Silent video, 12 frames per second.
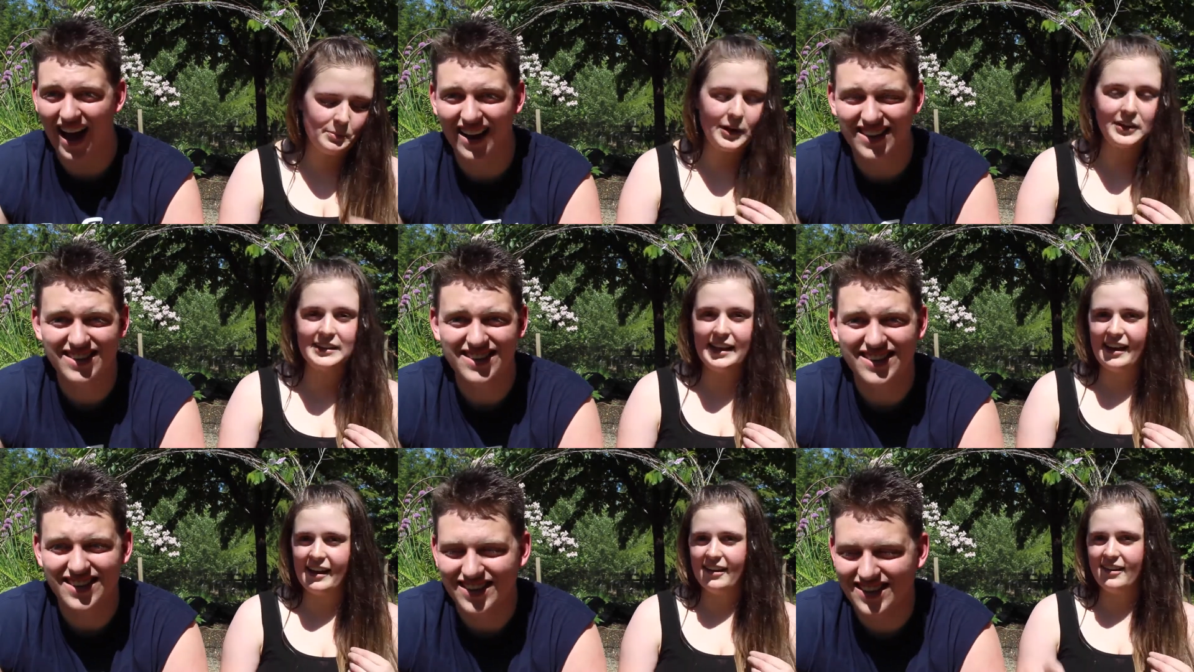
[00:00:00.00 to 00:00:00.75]
Speaker 1: it. birthday.
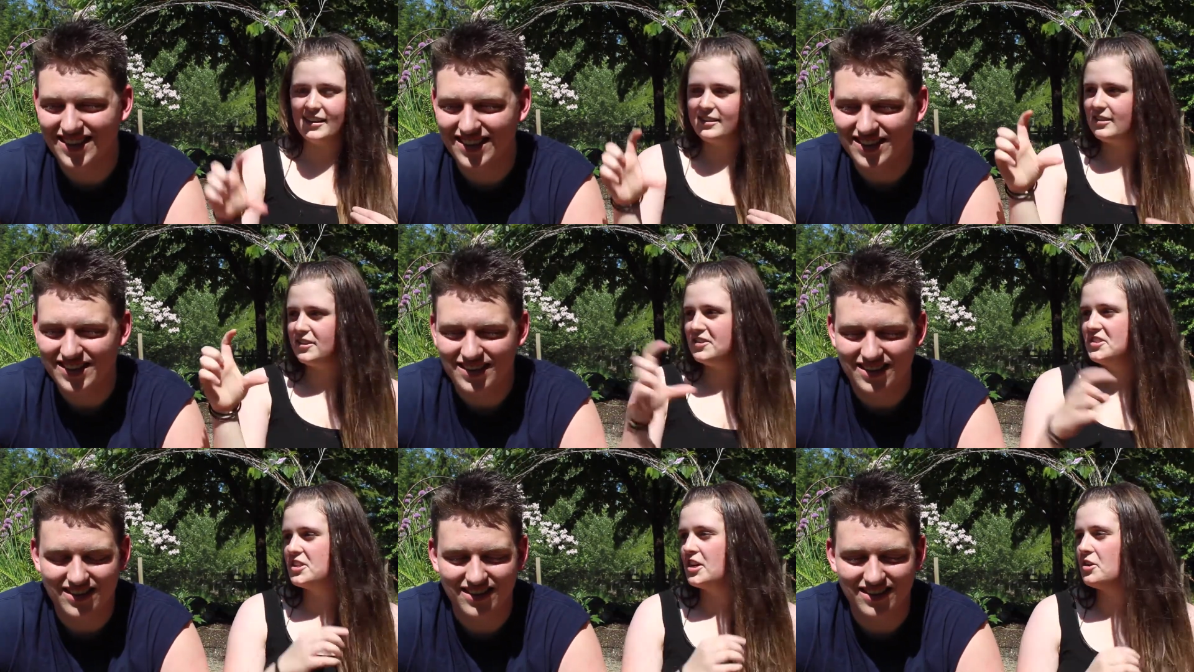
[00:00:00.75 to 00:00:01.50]
I got third
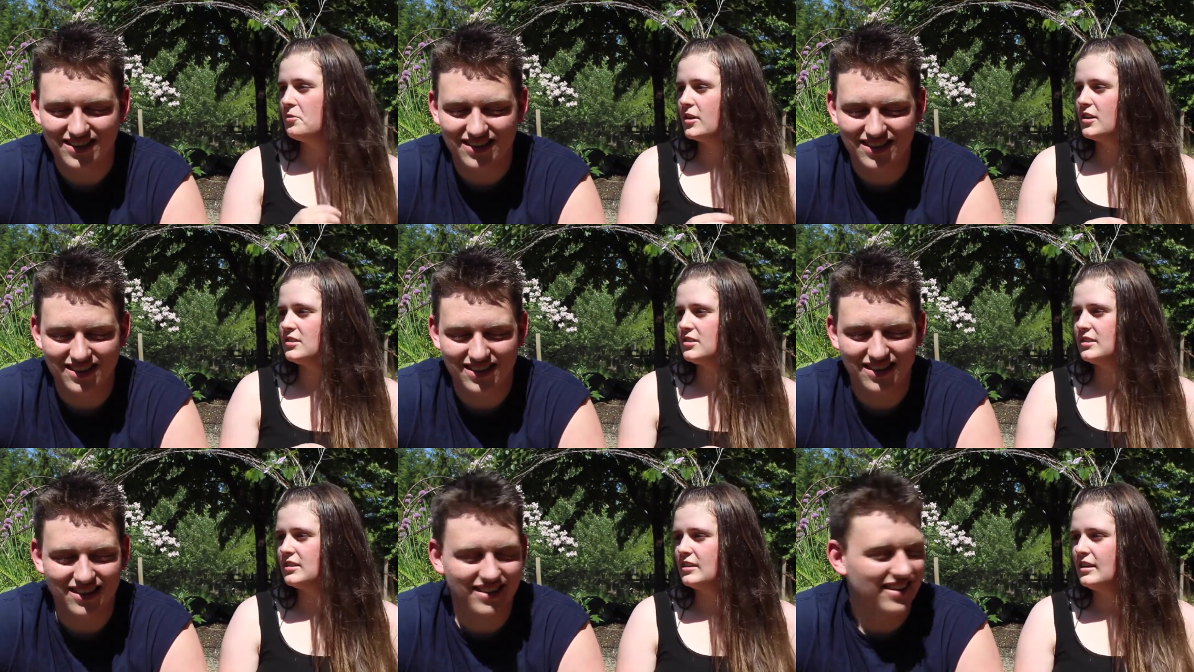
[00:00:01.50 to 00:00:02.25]

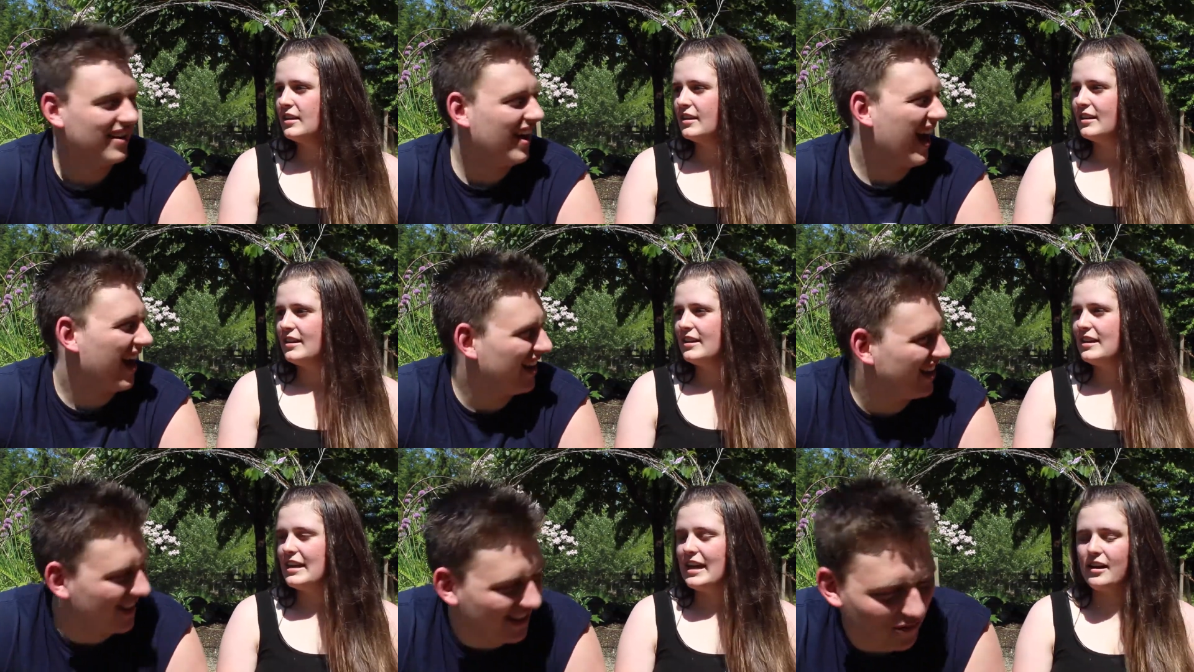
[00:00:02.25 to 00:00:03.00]
generation.
Speaker 2: Got it.
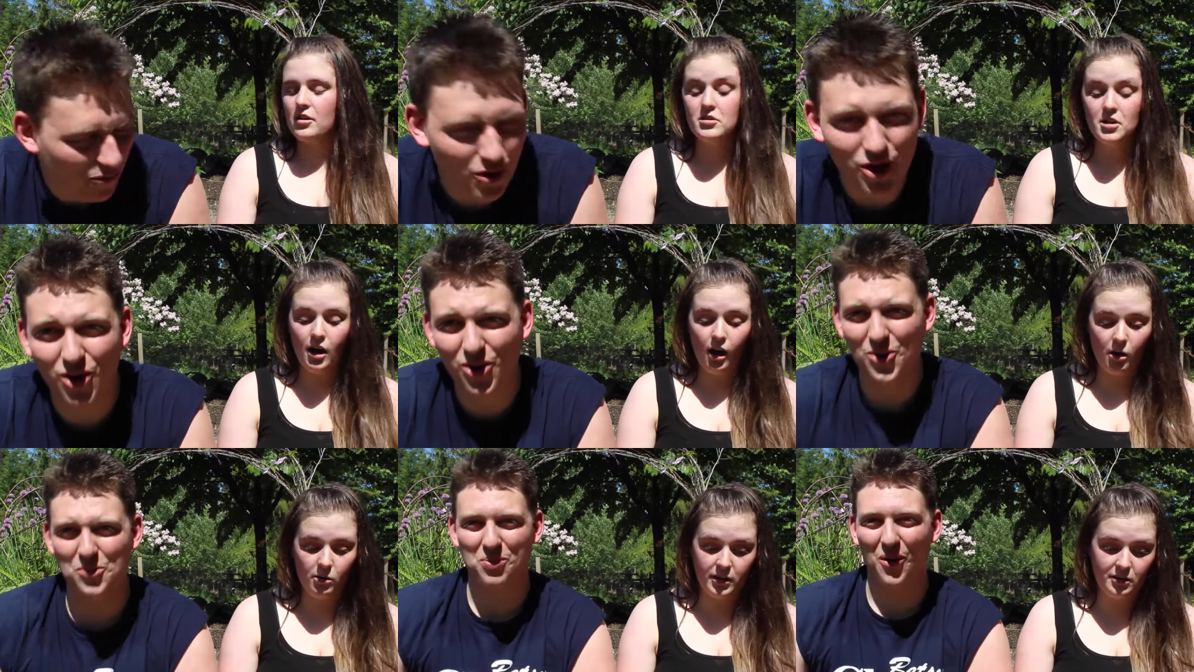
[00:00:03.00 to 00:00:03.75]
Nano.
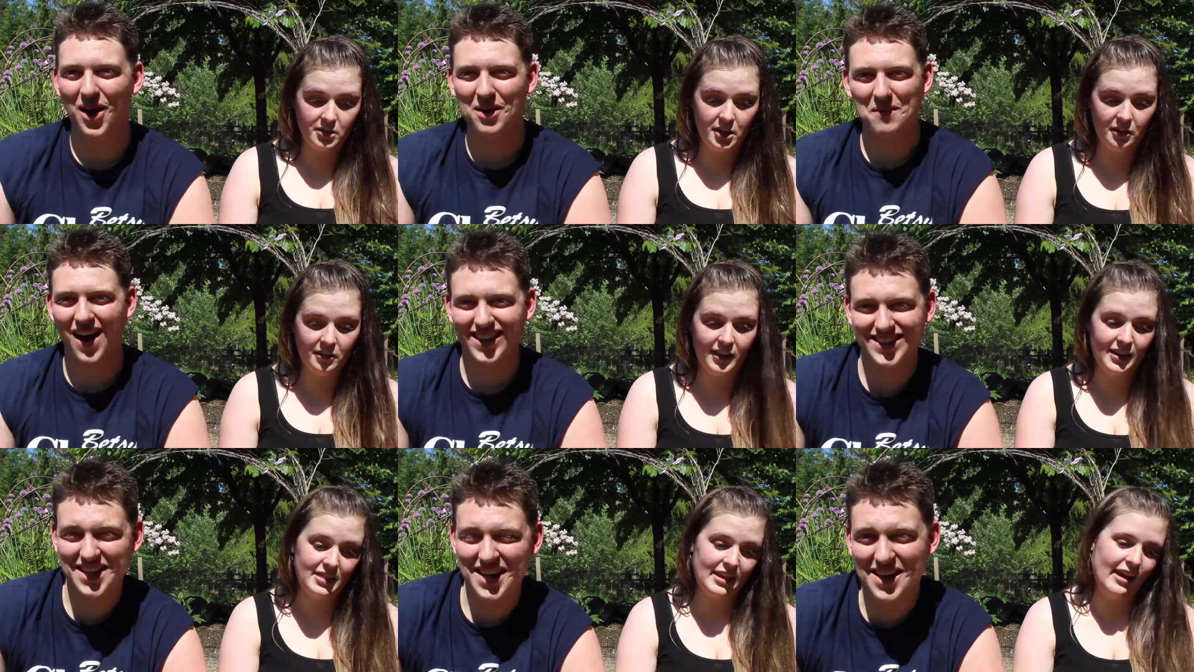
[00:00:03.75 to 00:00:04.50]
Woo! Point my
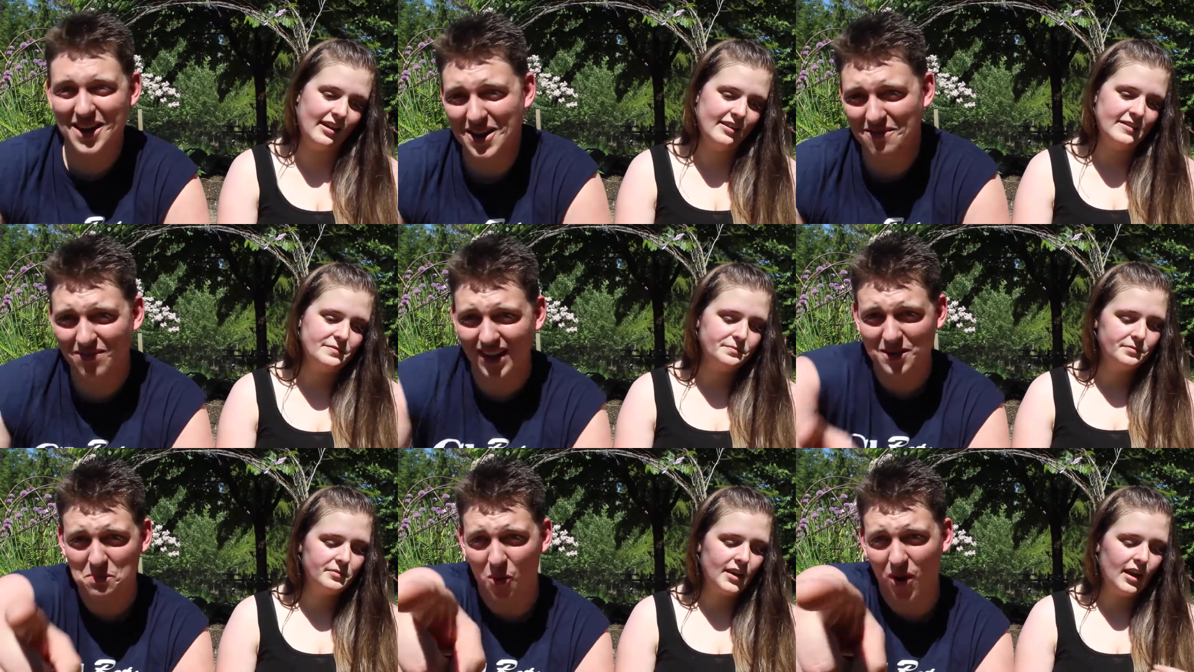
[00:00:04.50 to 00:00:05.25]
team. That's
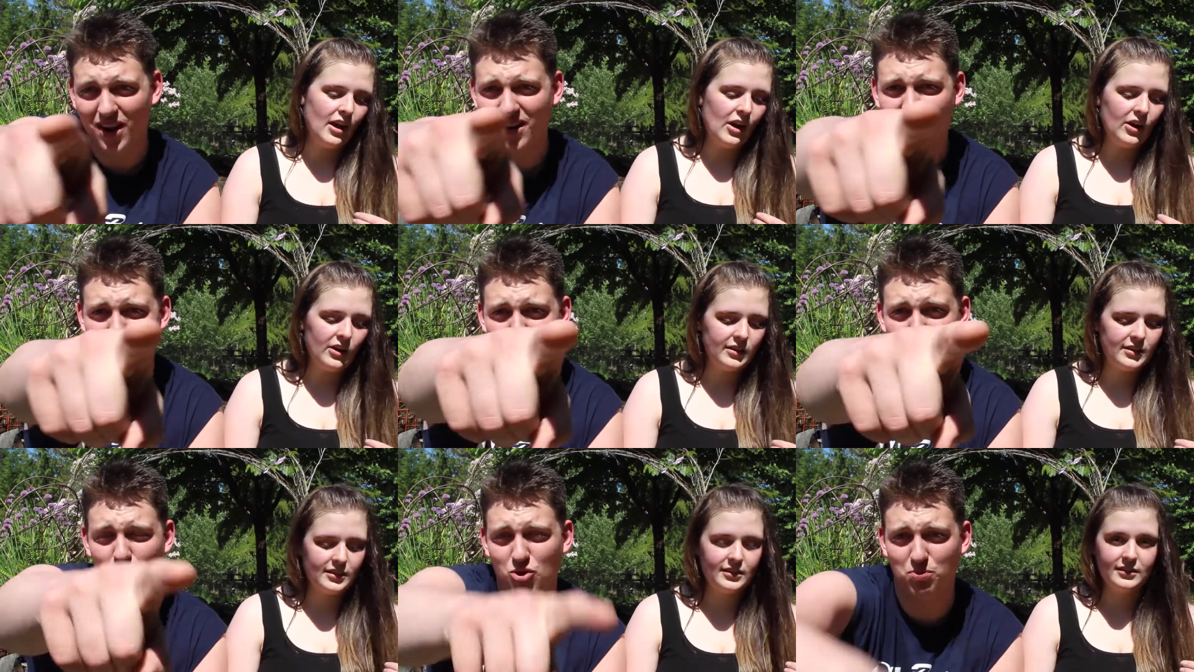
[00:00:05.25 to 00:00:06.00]
a point.
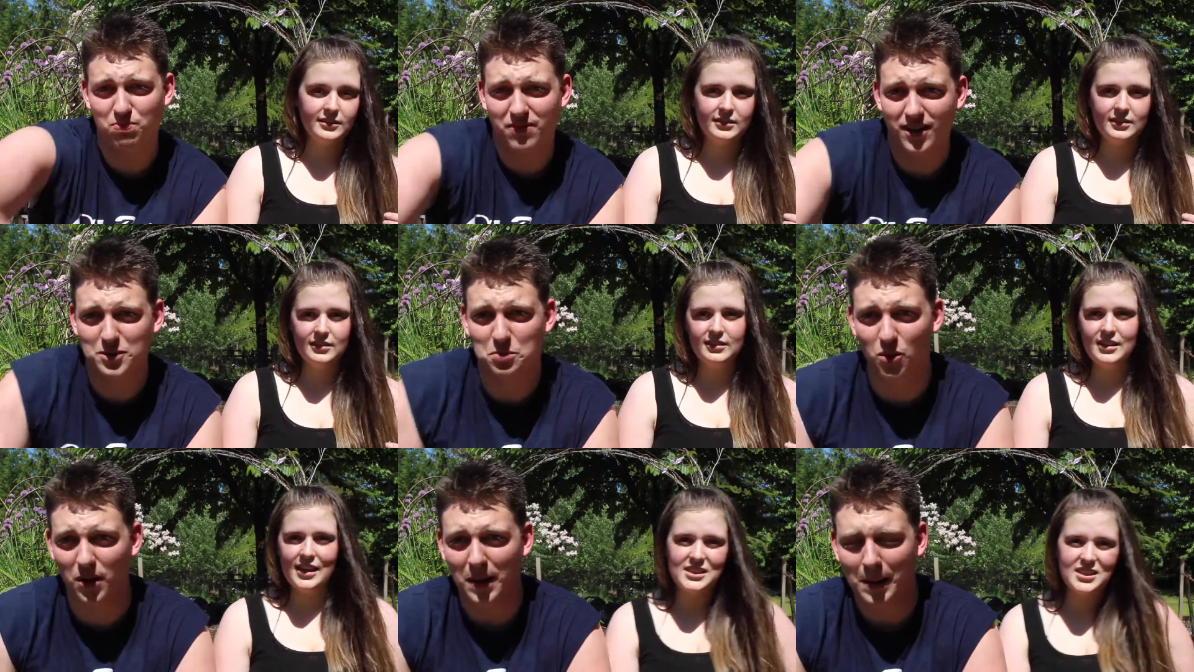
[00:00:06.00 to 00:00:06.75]
YouTube. That's a
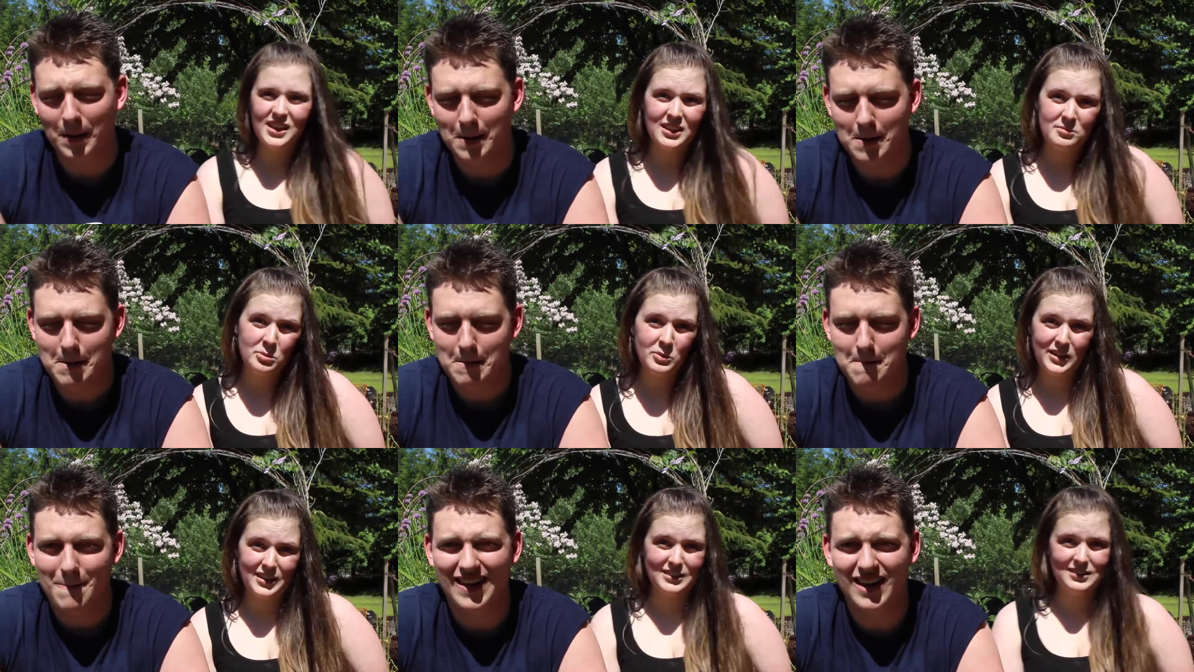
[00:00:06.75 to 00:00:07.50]
point. It's
Speaker 1: not a
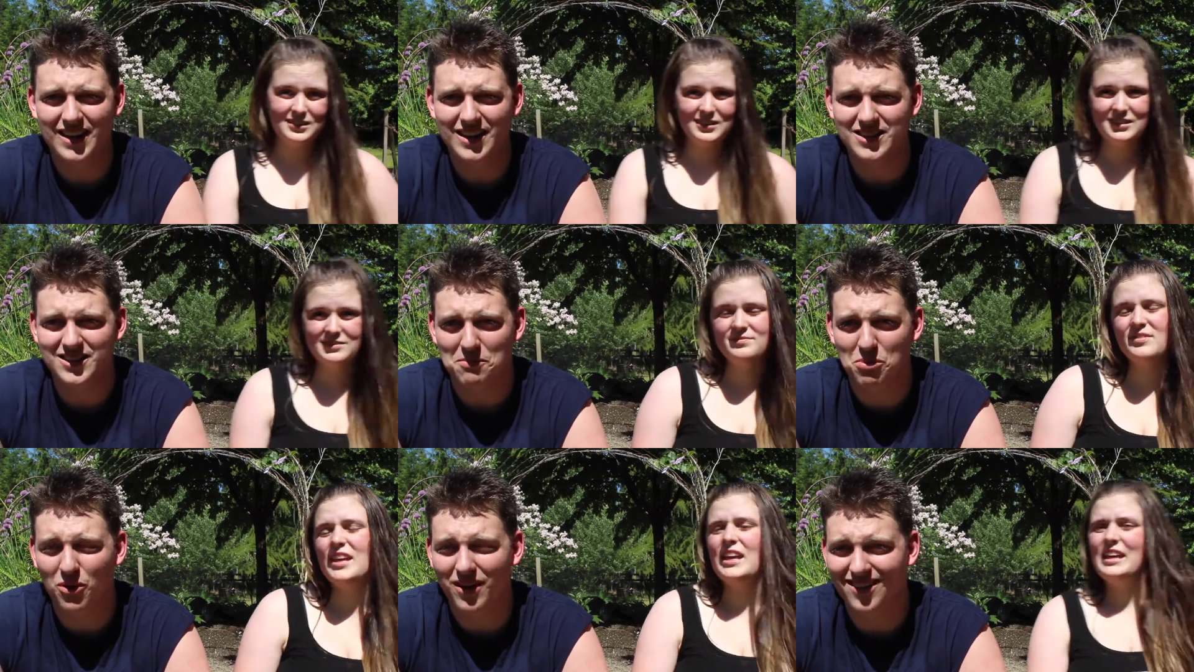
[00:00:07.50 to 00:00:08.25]
point.
Speaker 2: It is a
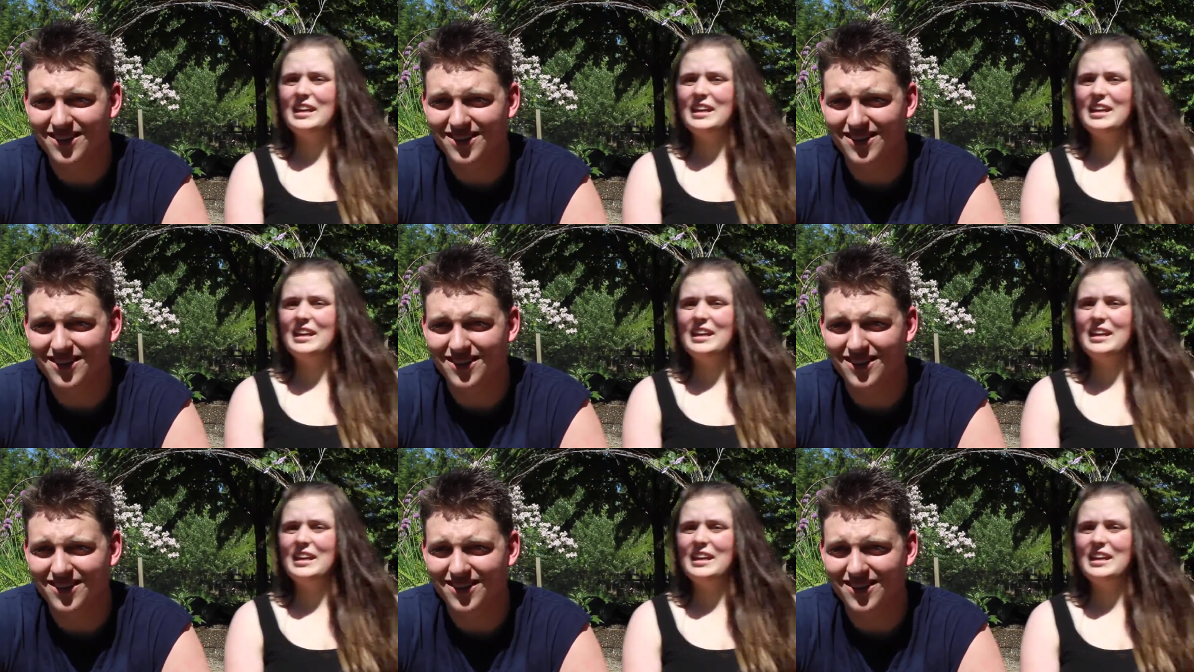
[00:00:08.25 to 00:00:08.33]
point.